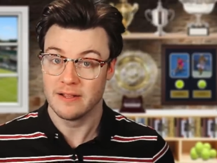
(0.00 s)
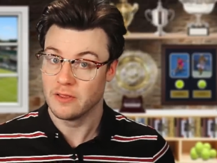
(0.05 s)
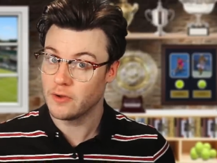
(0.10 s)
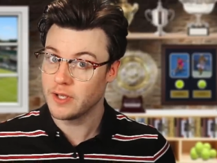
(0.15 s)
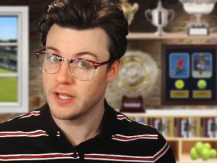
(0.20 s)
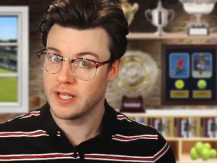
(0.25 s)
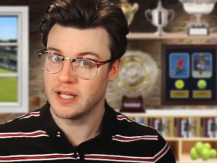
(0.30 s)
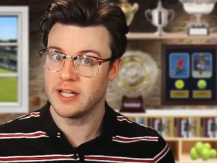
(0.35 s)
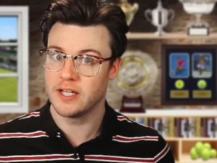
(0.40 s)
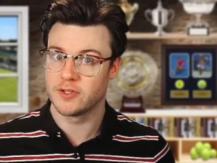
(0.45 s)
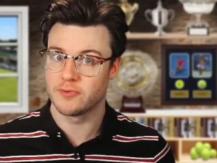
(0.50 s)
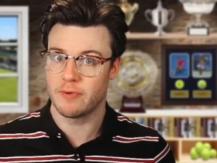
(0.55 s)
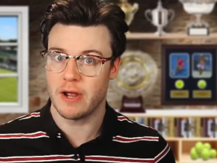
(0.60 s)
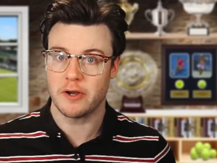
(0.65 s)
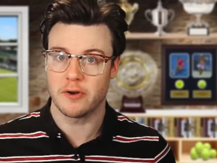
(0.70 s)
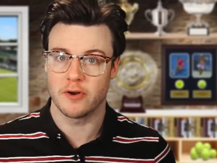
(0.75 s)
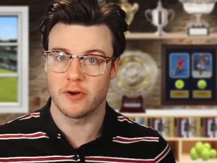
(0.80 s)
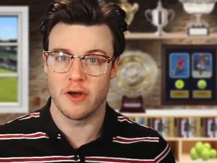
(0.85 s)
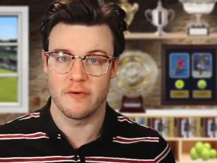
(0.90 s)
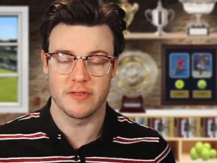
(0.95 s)
Looking at his
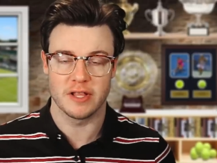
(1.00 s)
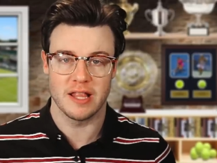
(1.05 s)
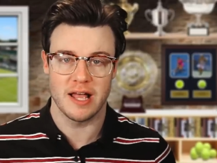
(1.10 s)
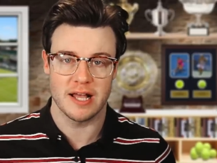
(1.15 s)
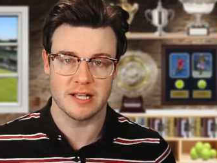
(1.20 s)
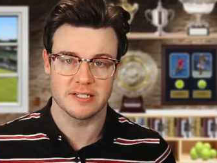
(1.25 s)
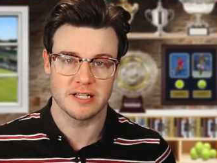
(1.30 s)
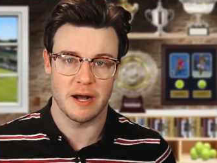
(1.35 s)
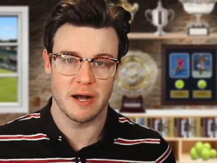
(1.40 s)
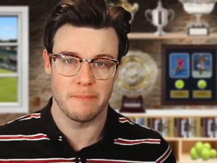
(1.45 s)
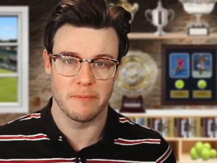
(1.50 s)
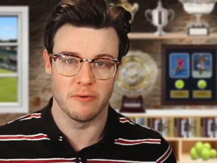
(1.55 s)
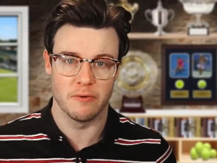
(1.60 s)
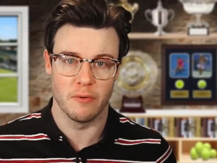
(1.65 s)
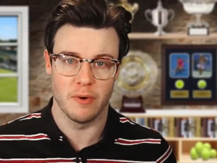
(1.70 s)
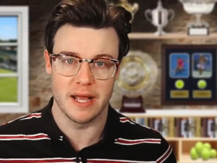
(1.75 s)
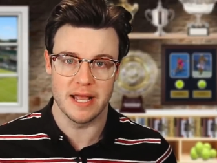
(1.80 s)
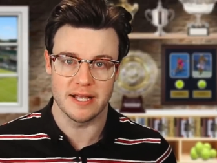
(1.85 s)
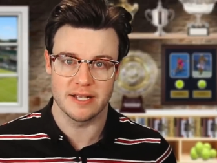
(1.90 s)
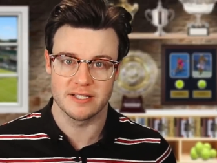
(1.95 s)
record over the last couple
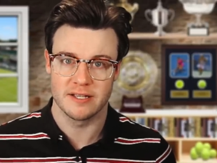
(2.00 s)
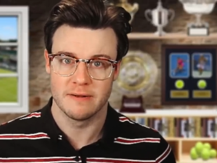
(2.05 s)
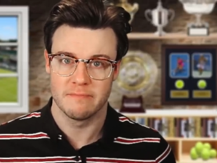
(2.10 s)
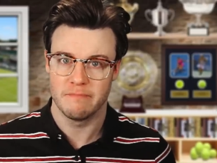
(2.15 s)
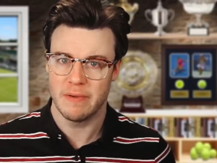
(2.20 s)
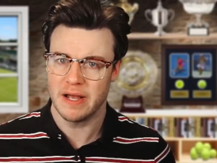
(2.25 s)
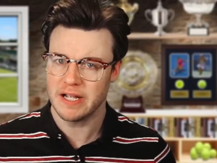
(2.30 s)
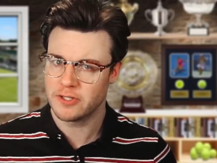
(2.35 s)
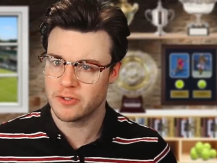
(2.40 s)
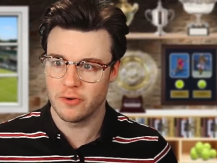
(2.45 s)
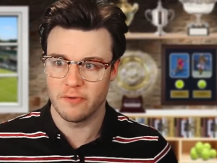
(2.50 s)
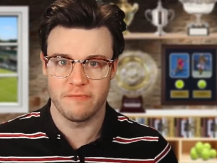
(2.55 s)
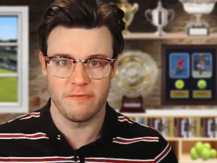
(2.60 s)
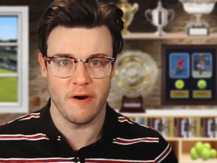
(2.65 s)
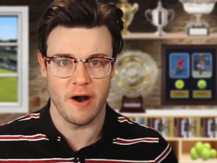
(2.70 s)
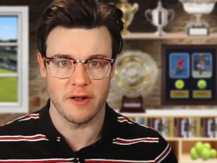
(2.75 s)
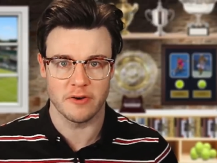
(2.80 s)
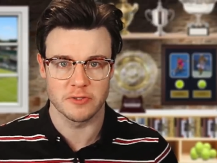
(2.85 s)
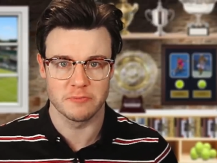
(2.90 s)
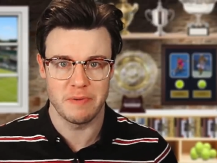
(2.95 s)
of weeks, made two
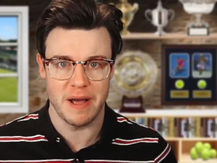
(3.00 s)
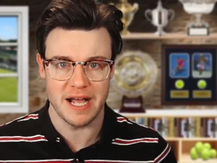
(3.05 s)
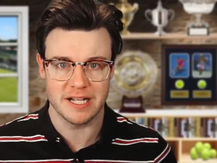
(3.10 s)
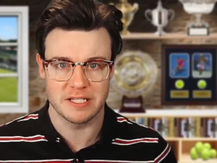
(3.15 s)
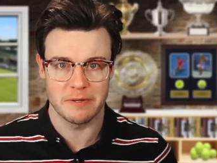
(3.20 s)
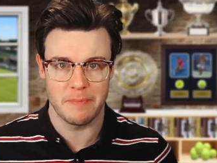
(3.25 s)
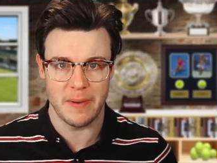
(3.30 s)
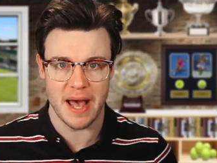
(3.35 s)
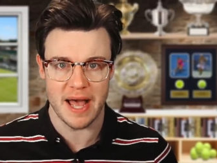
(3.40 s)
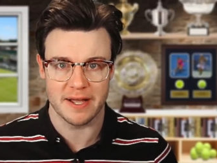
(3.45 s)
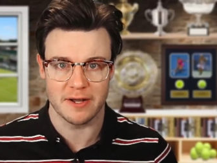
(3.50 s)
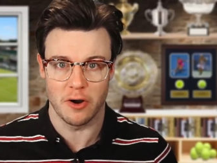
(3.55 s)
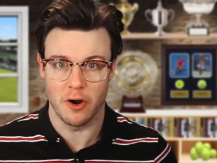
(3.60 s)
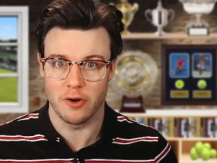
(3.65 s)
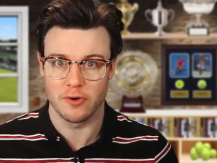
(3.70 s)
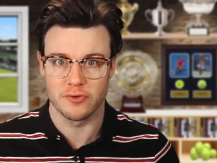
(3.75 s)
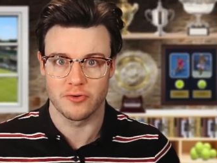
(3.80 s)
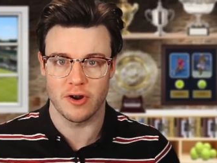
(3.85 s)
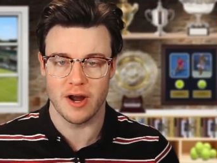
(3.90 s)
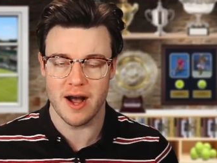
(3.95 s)
finals back-to-back
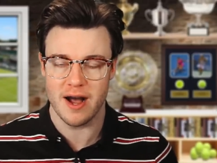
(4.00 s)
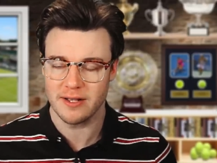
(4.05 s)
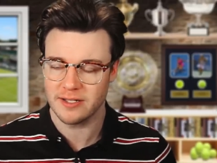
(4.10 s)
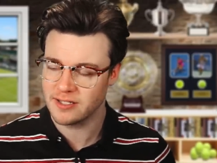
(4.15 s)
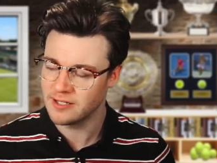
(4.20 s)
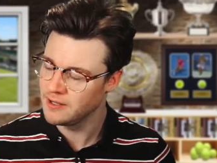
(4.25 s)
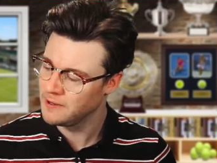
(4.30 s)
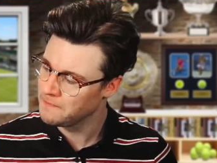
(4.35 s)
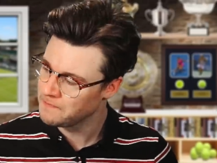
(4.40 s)
on grass.